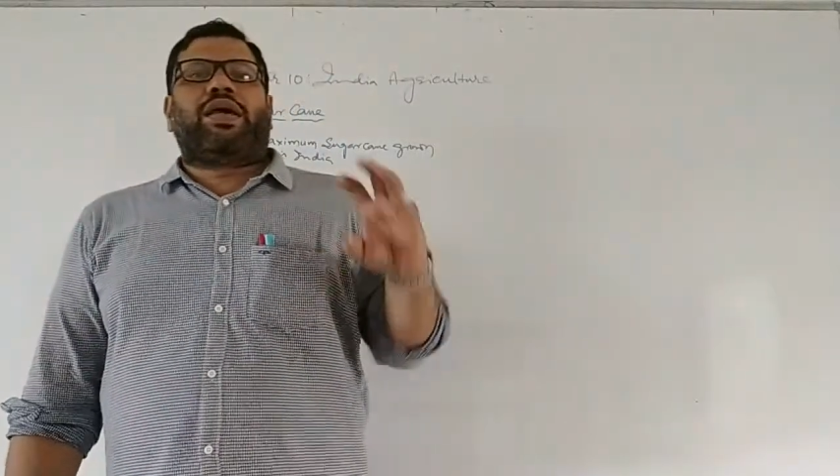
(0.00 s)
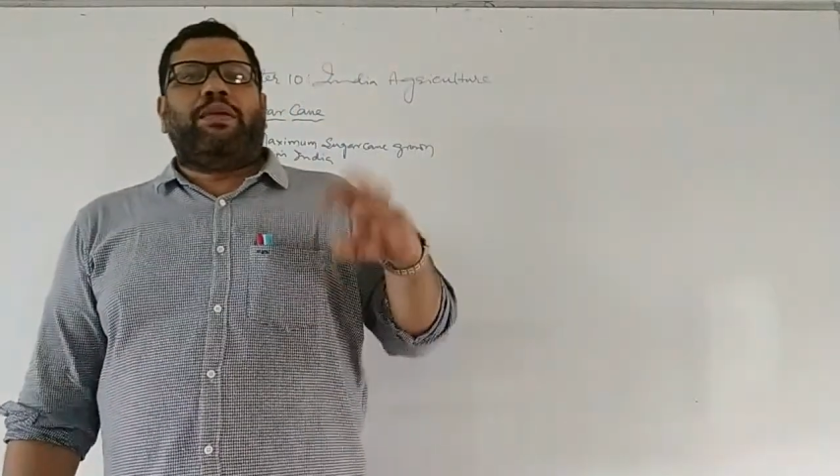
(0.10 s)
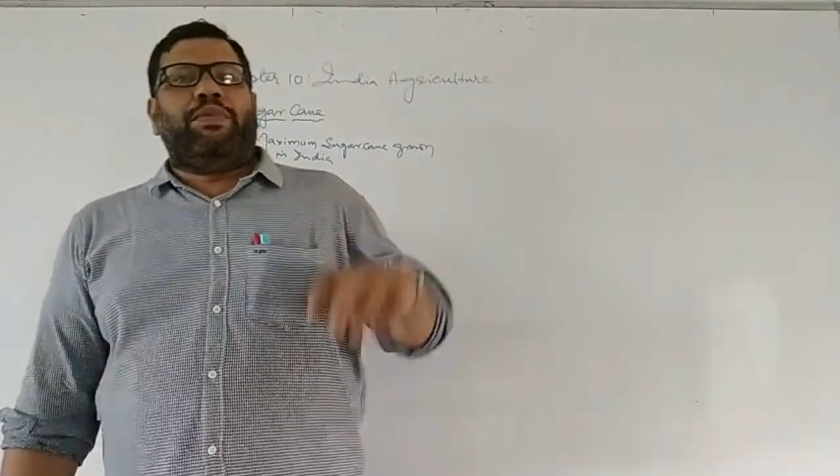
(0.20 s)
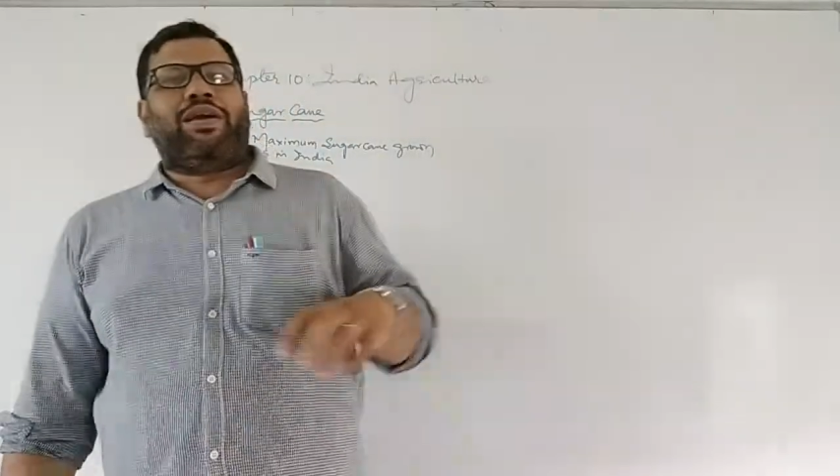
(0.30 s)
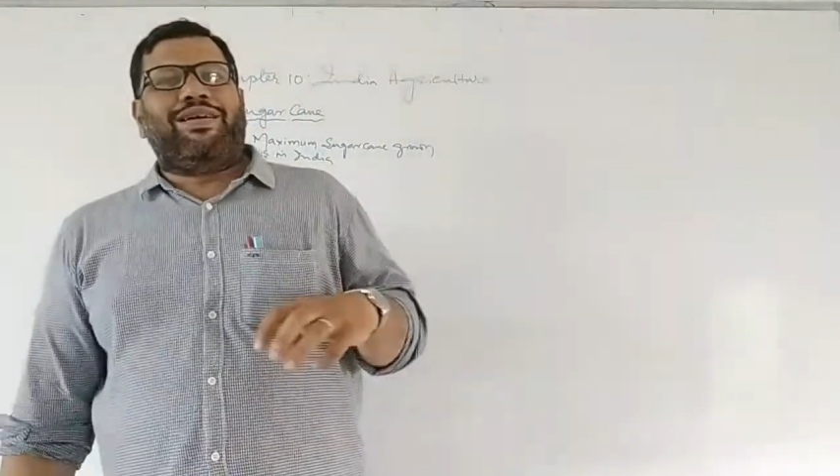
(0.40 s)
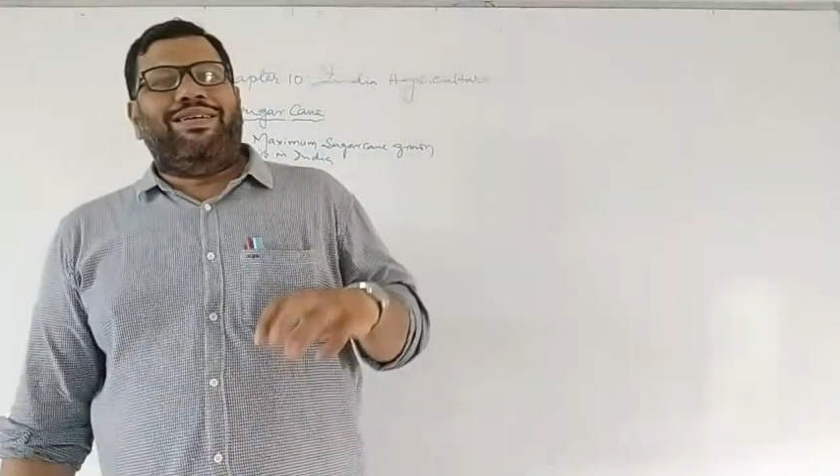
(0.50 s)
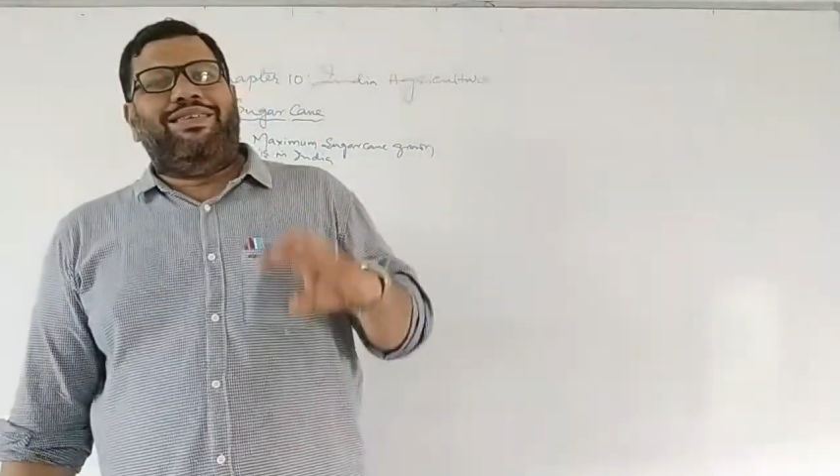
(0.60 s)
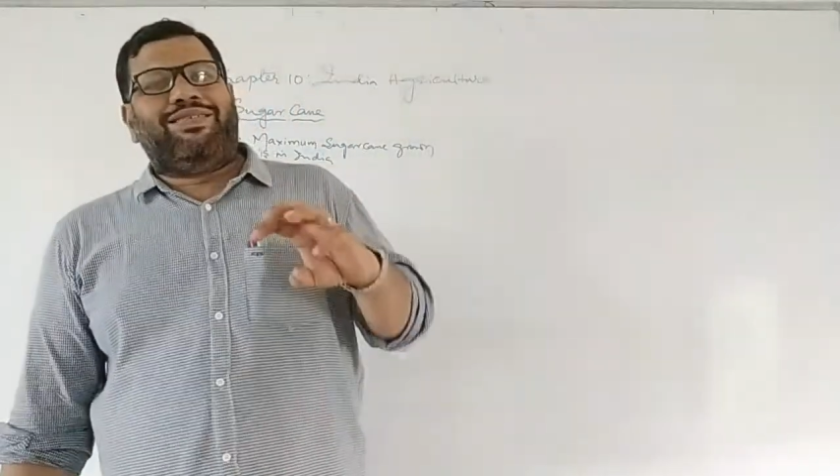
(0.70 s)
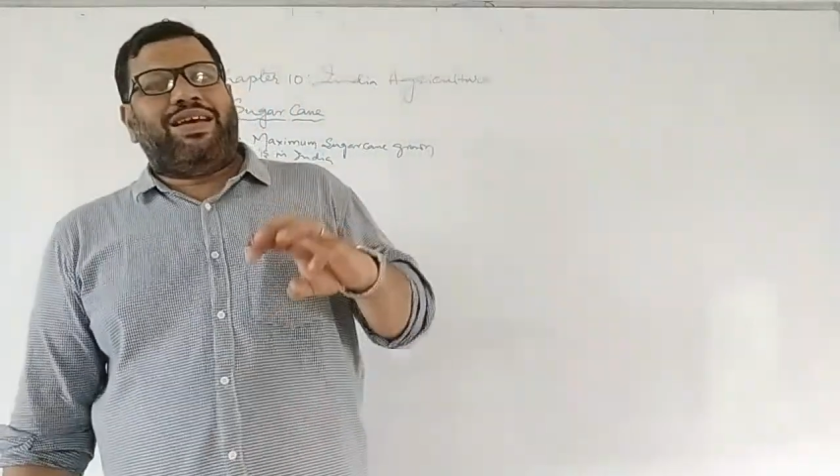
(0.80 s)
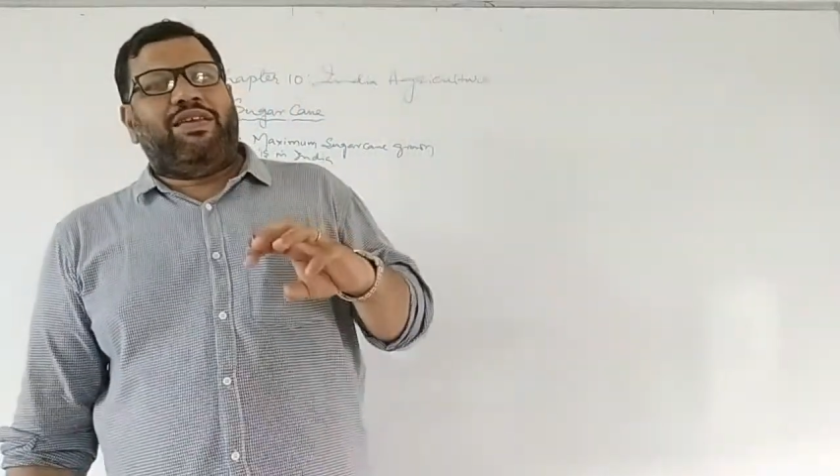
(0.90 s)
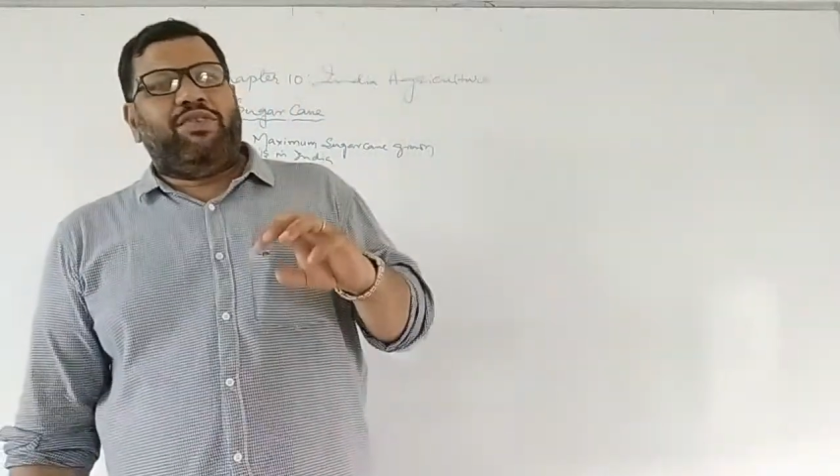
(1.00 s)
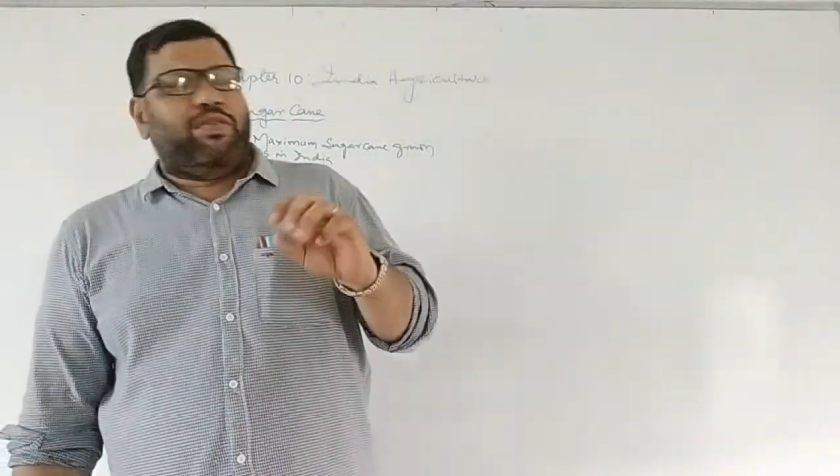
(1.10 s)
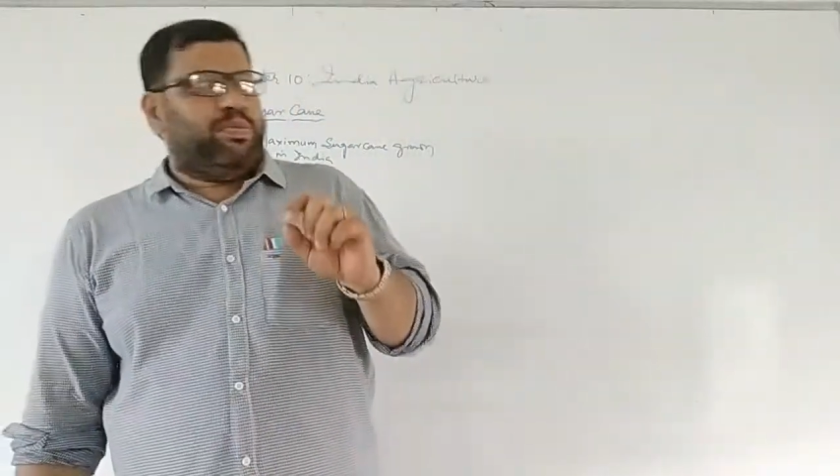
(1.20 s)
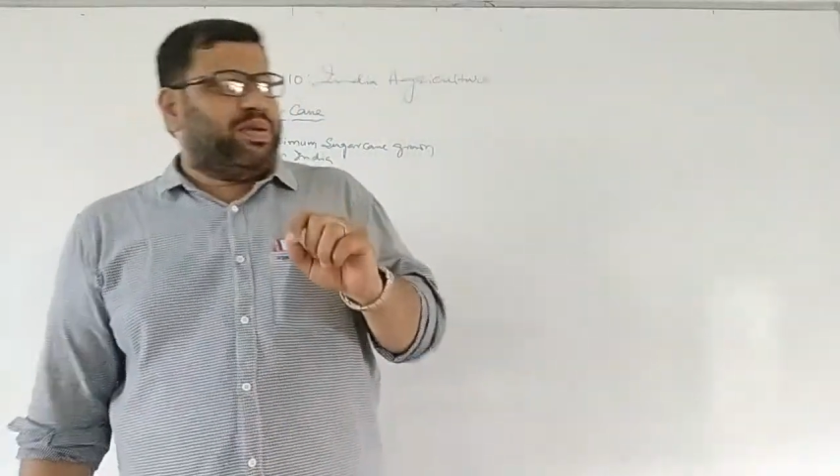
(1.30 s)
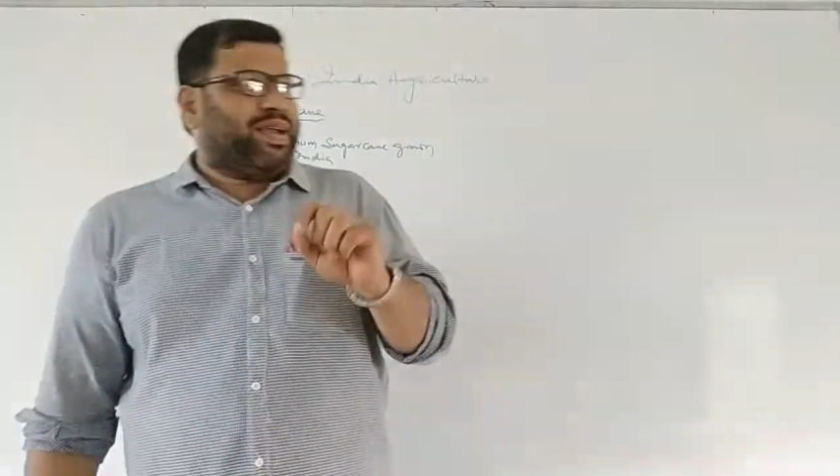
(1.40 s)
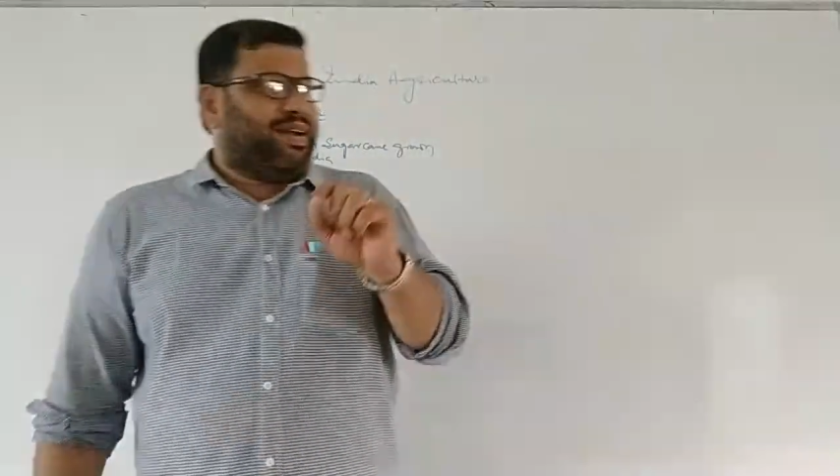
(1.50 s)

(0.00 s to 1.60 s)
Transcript: chemicals, and we will be